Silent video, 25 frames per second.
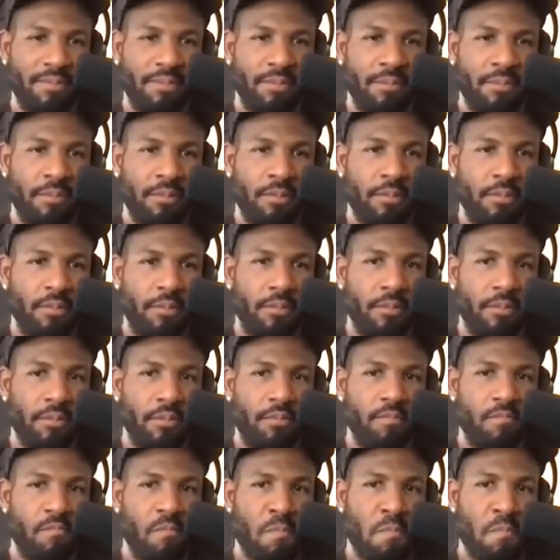
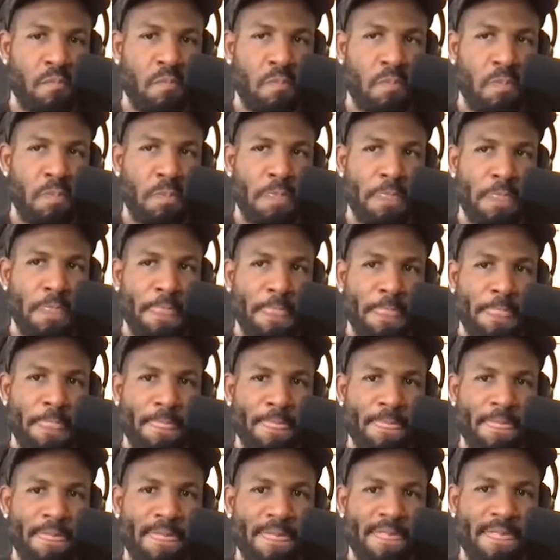
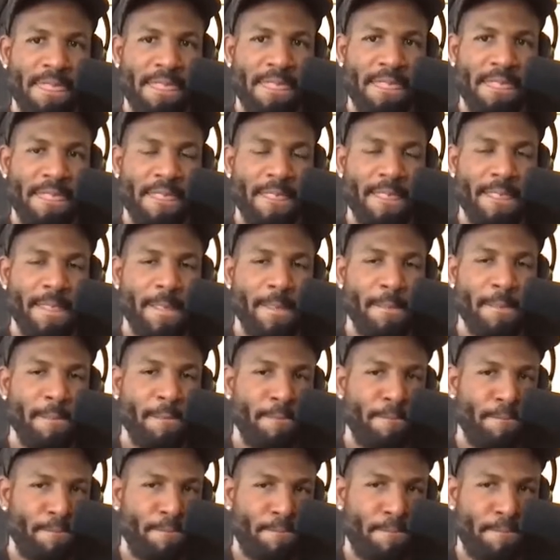
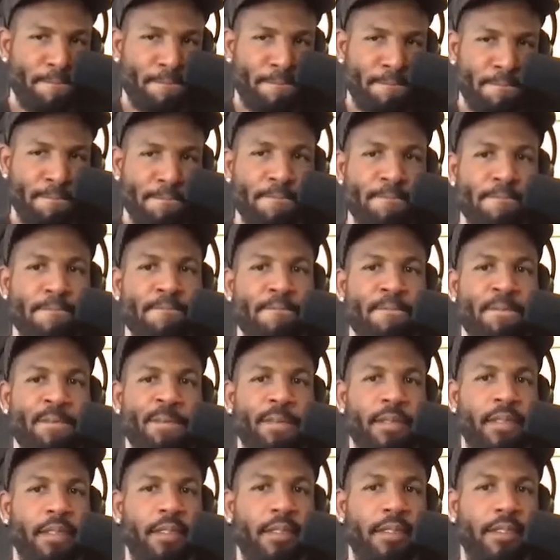
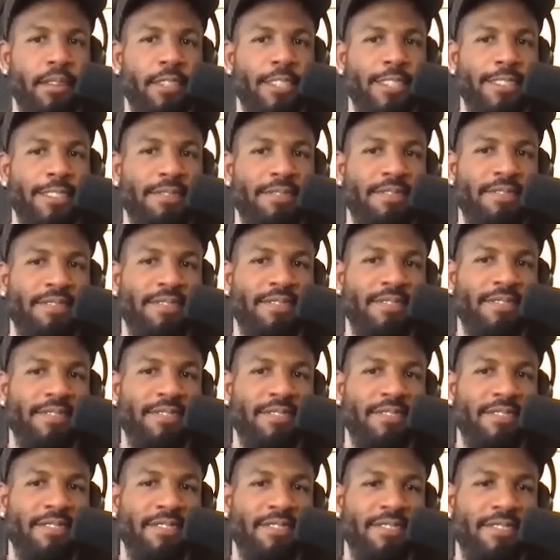
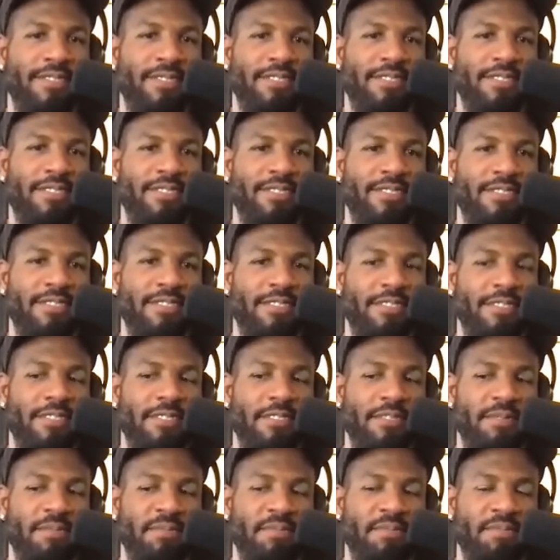
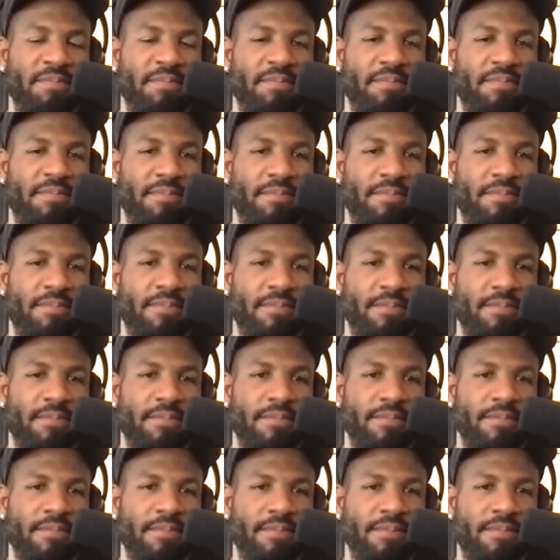
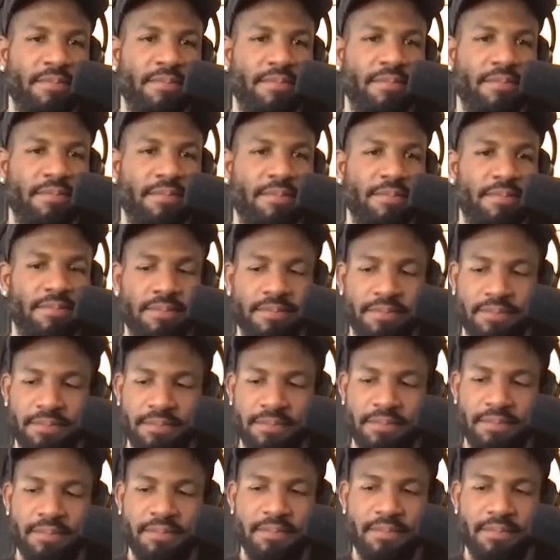(not speaking)